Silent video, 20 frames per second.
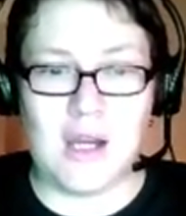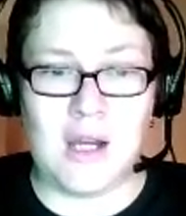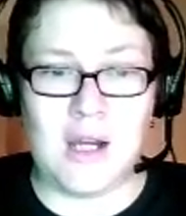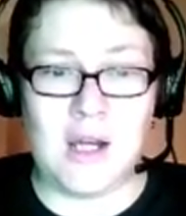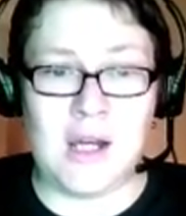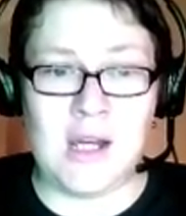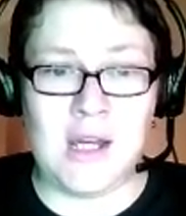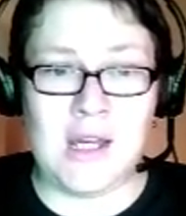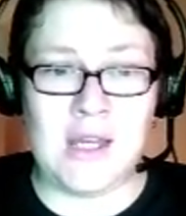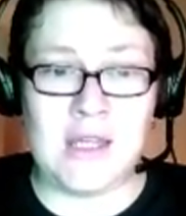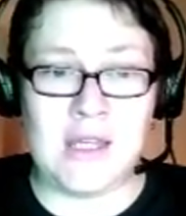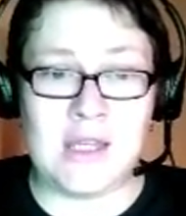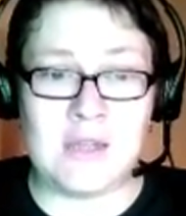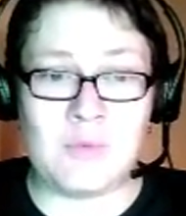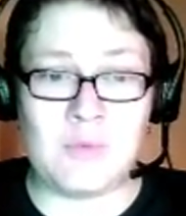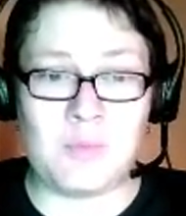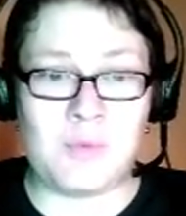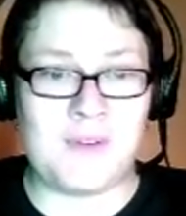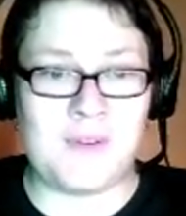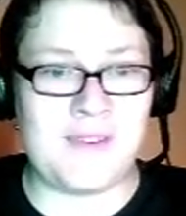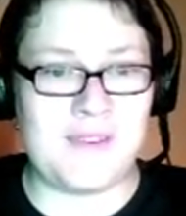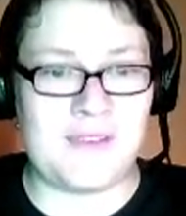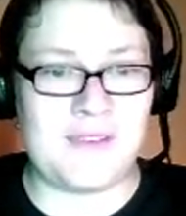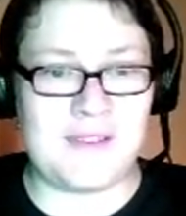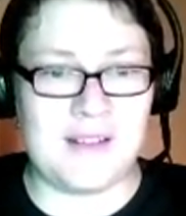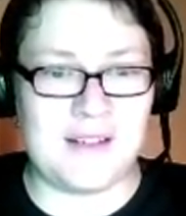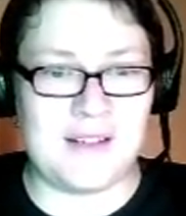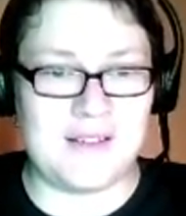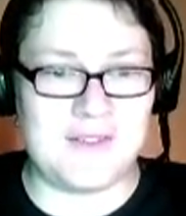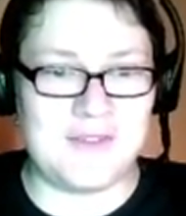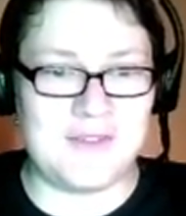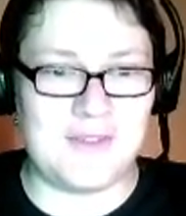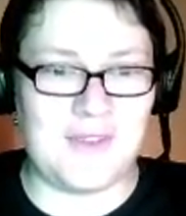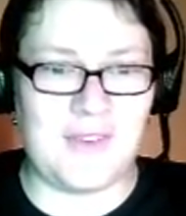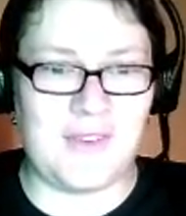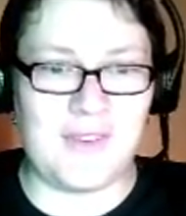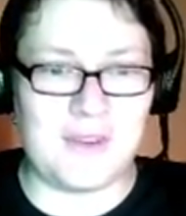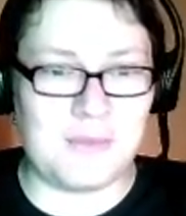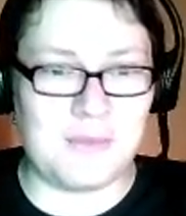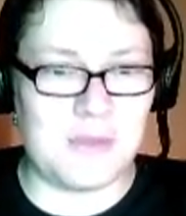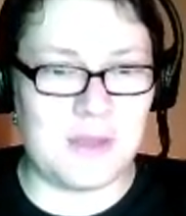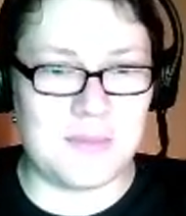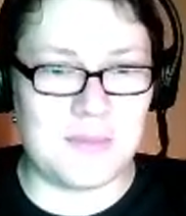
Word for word: I wasn't diagnosed as being